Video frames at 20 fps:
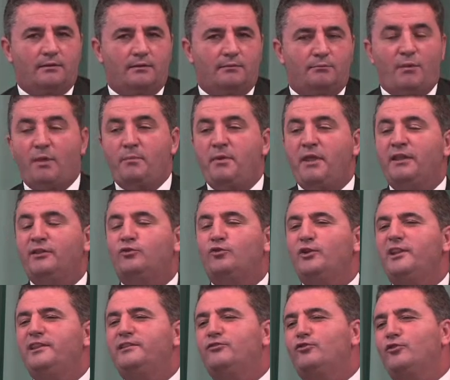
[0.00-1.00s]
Maybe in
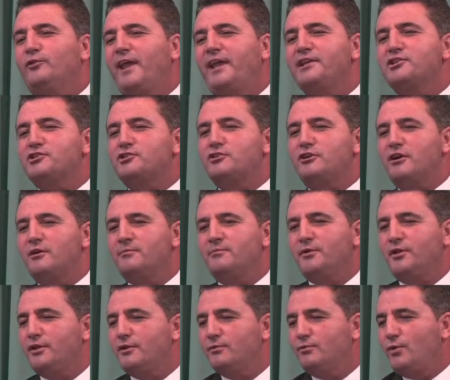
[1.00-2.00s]
today's term,
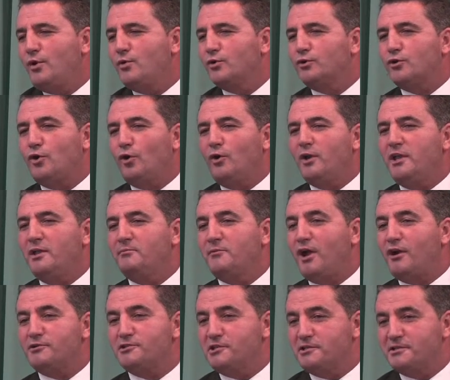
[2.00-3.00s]
we would call him
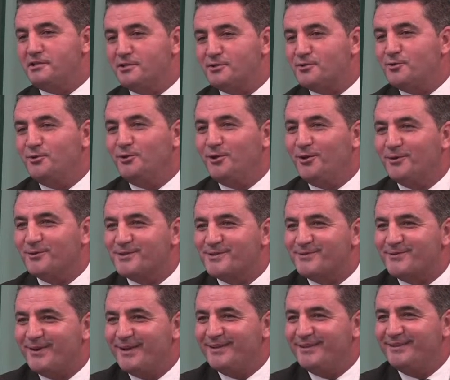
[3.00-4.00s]
narcissist. Who knows,
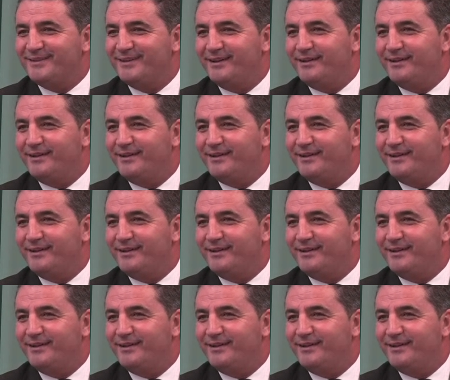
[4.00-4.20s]
right?